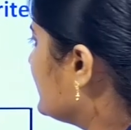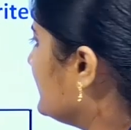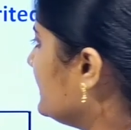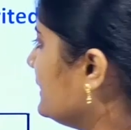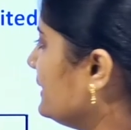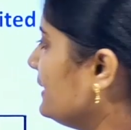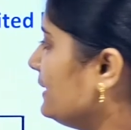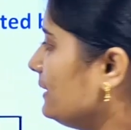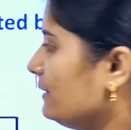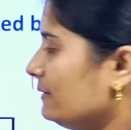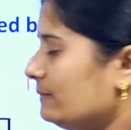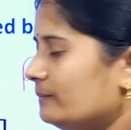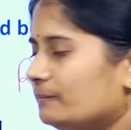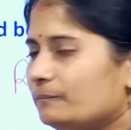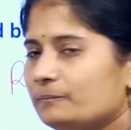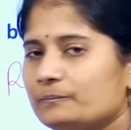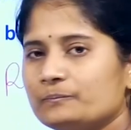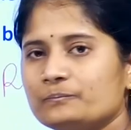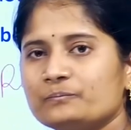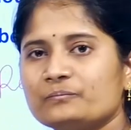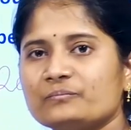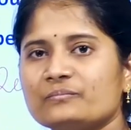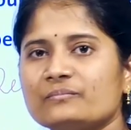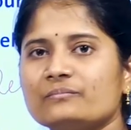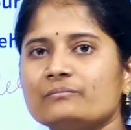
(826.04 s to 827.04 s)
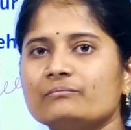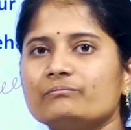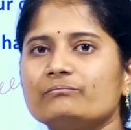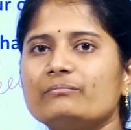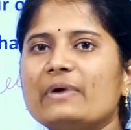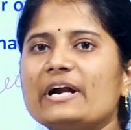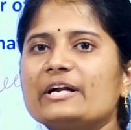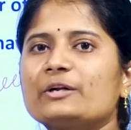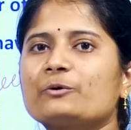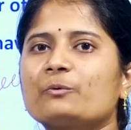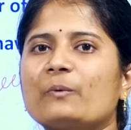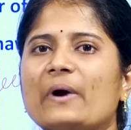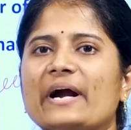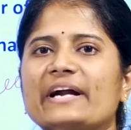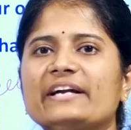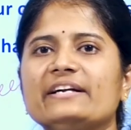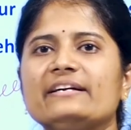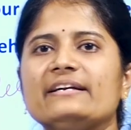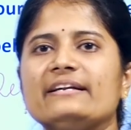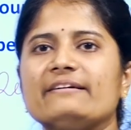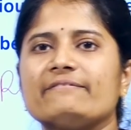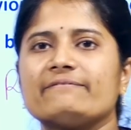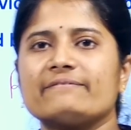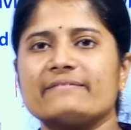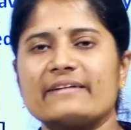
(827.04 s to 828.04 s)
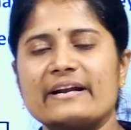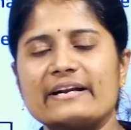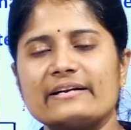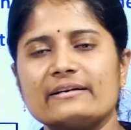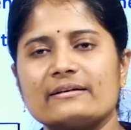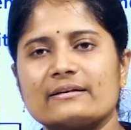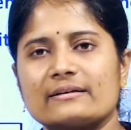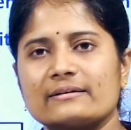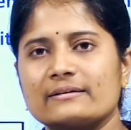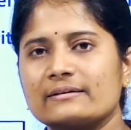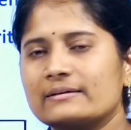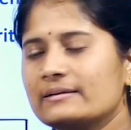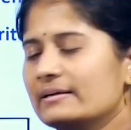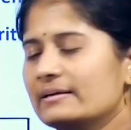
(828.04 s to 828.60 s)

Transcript: girl but quite different,